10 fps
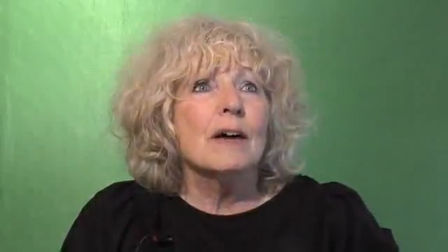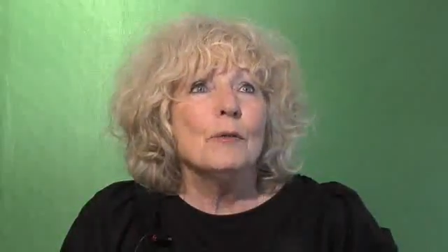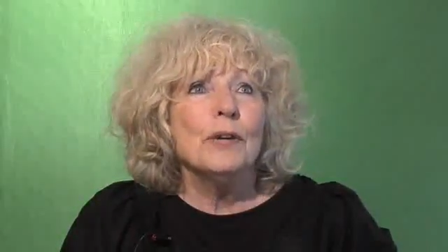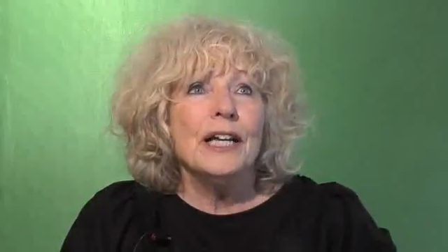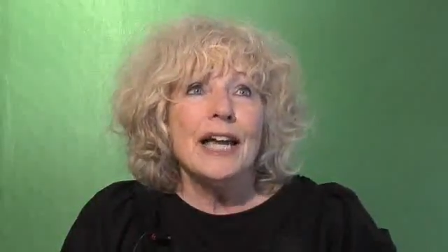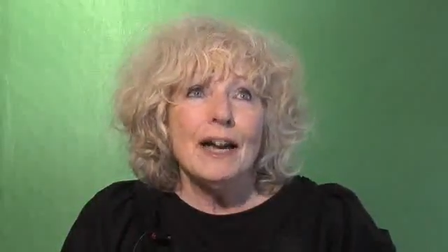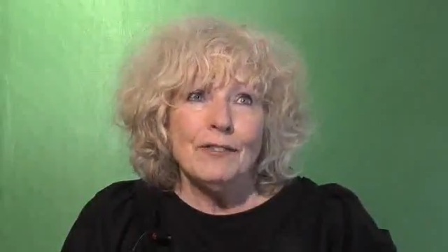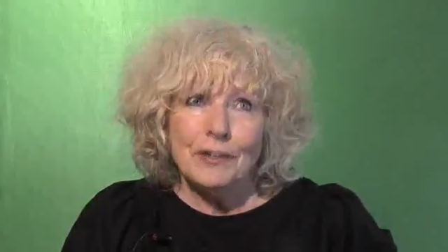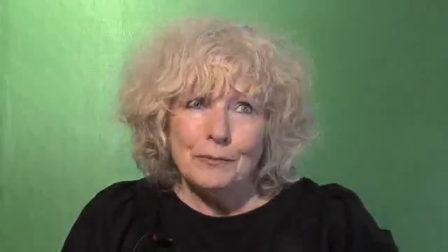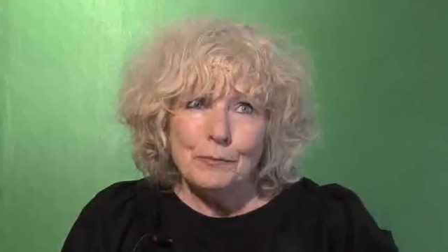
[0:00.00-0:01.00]
We
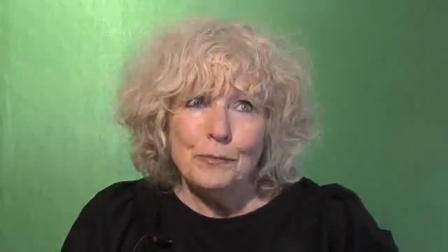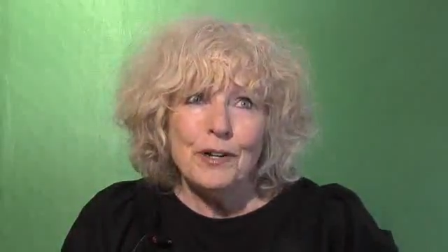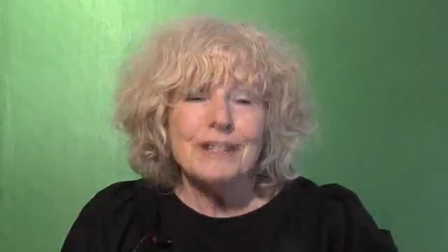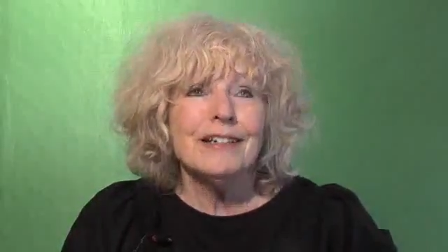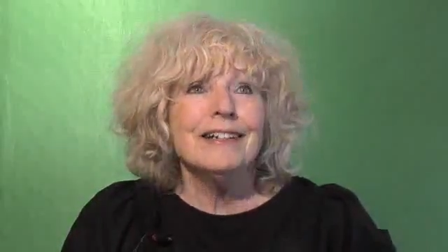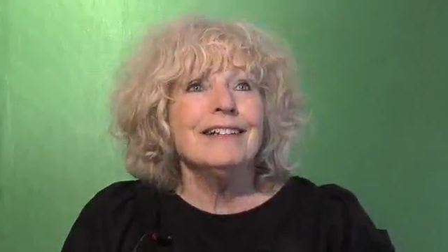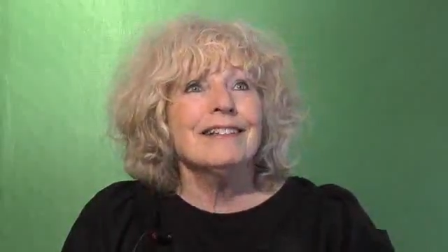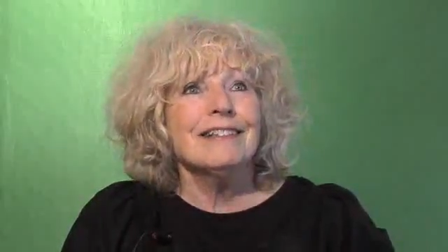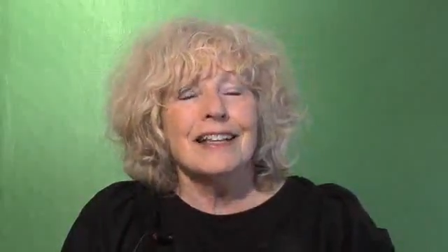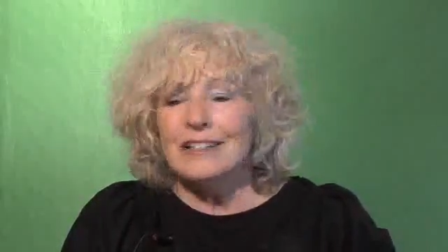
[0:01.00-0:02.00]
have a
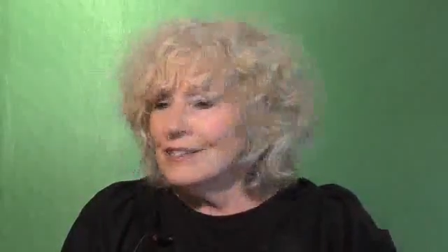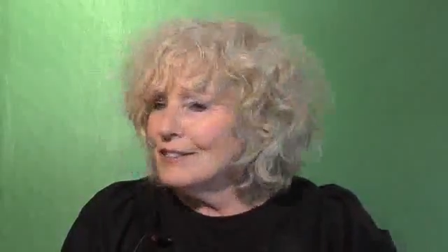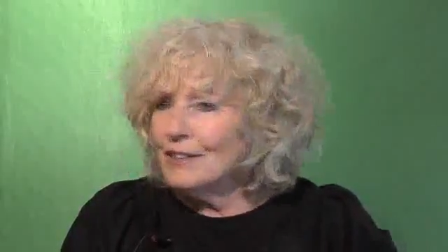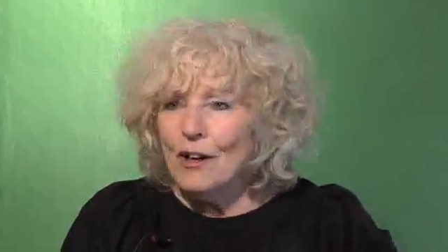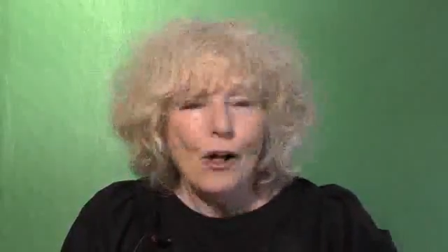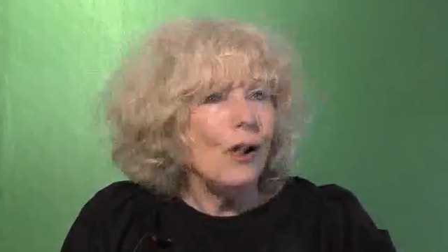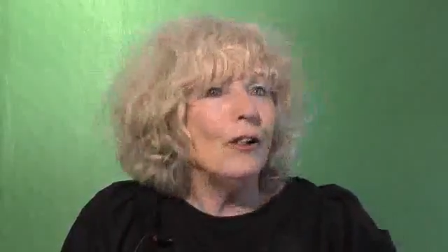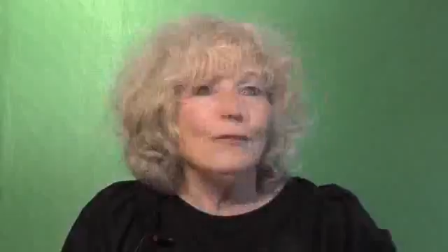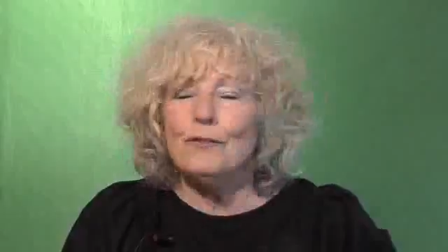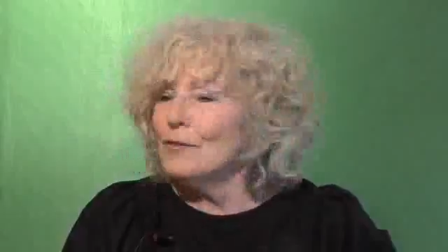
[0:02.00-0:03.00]
president that's
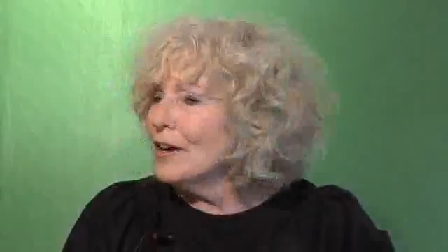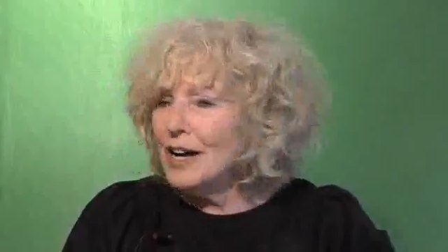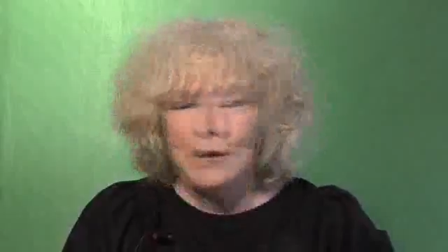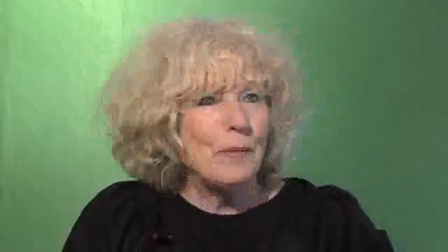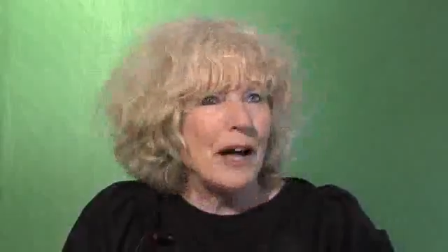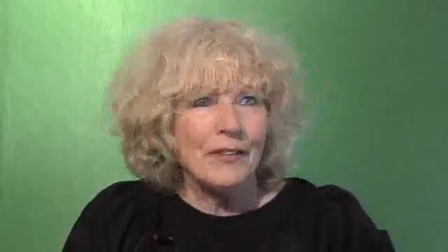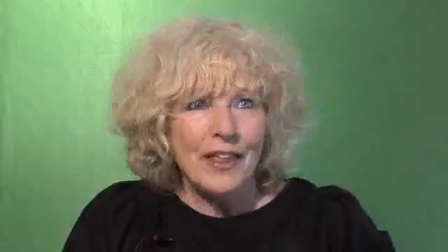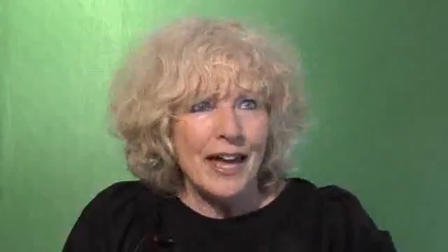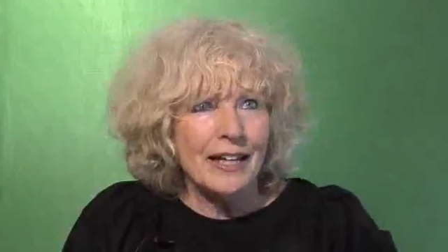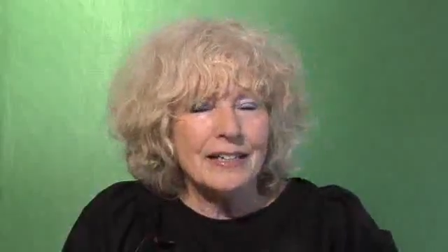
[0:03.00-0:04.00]
all
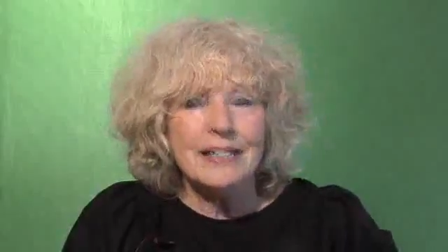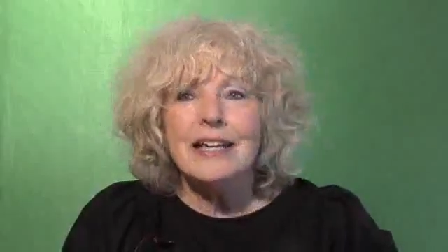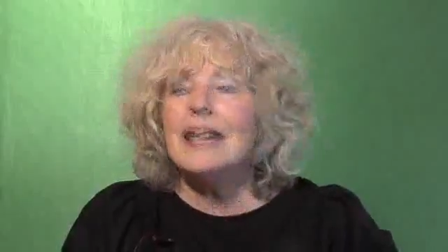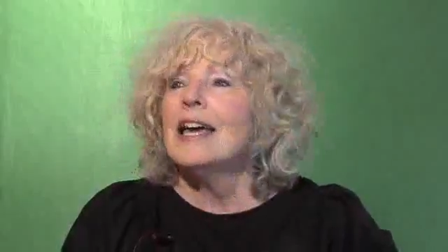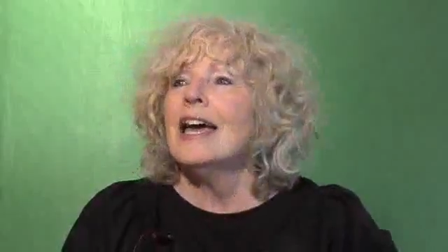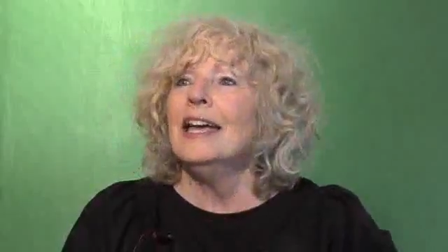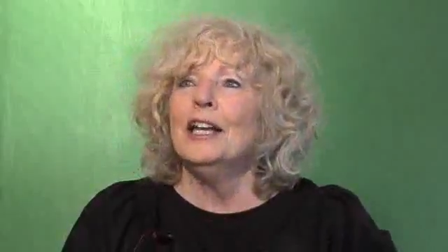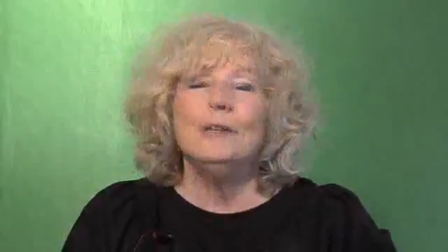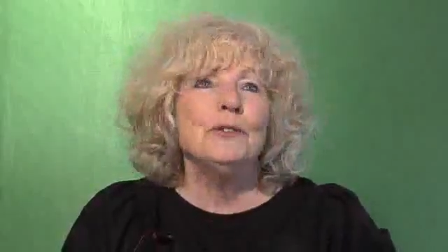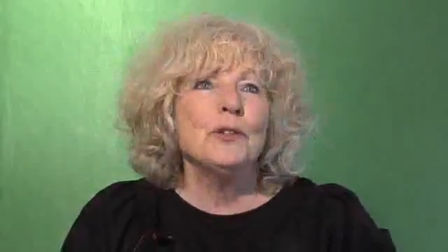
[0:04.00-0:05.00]
about that,
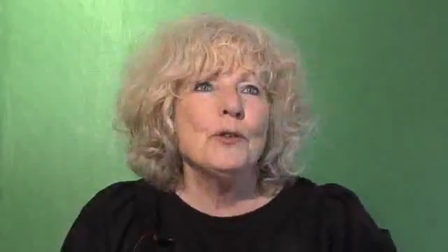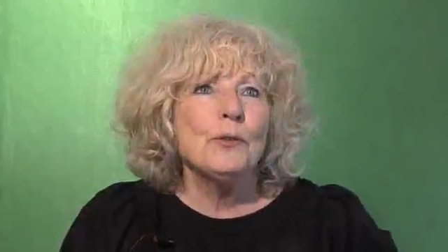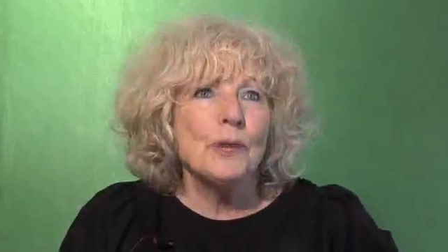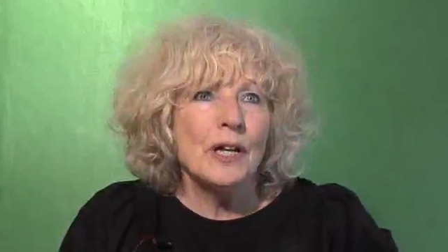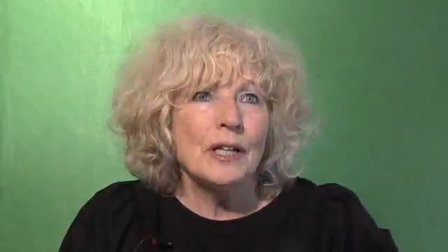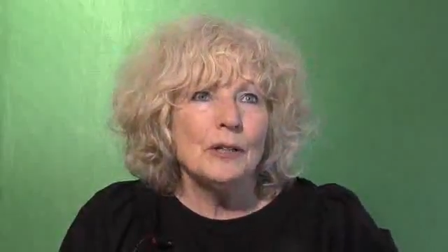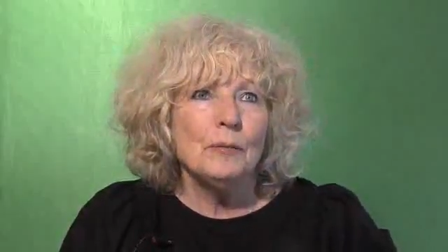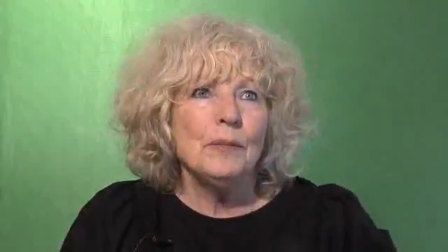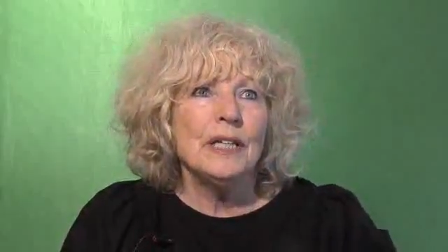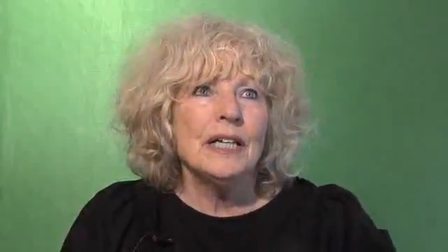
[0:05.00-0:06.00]
and I'm so thrilled
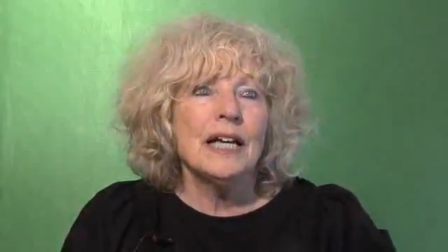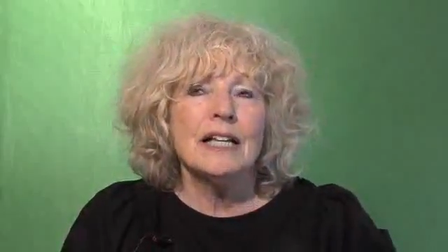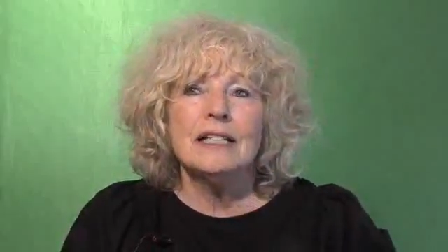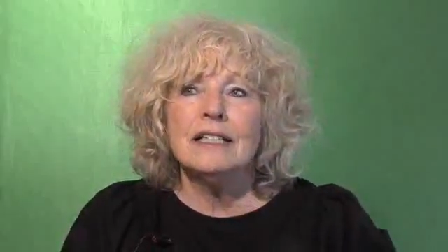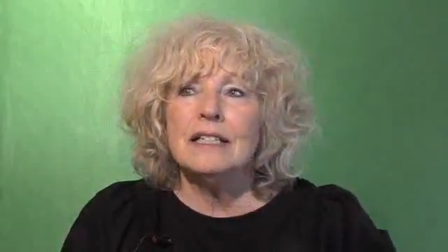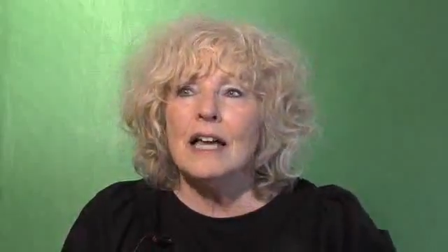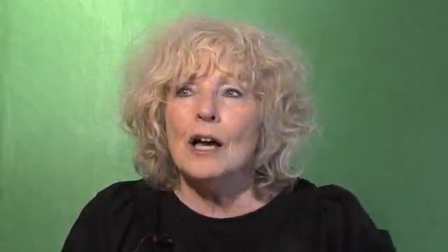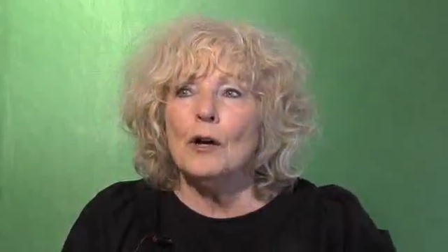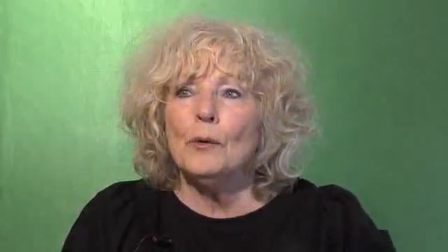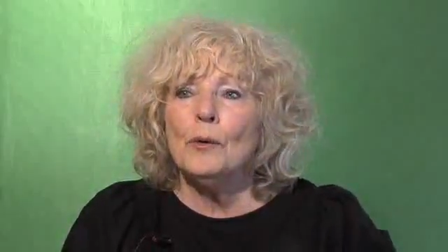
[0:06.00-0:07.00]
because
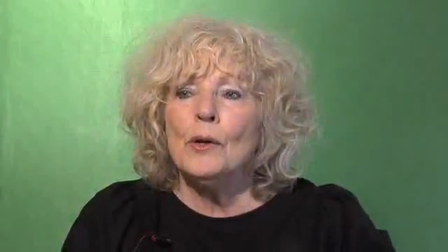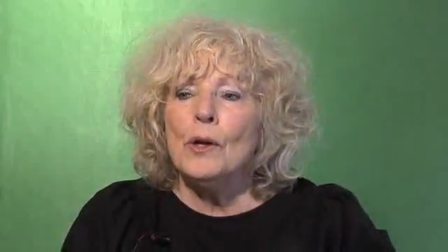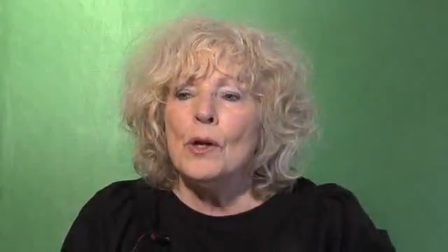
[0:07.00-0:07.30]
as